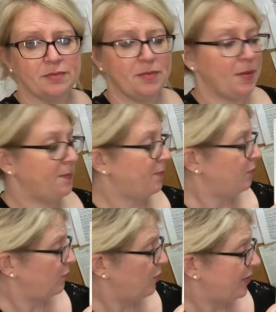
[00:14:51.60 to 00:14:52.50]
But
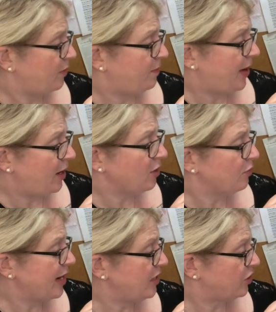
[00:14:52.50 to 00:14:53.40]
when the bear
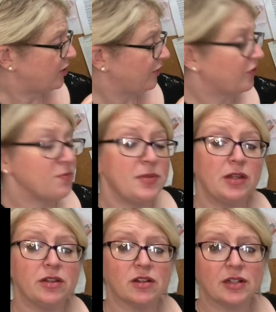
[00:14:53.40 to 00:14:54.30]
reached the
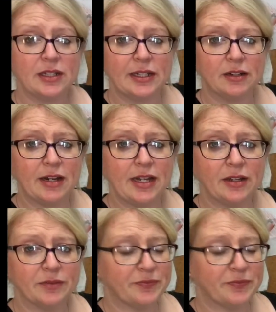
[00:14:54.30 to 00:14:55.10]
familiar clearing,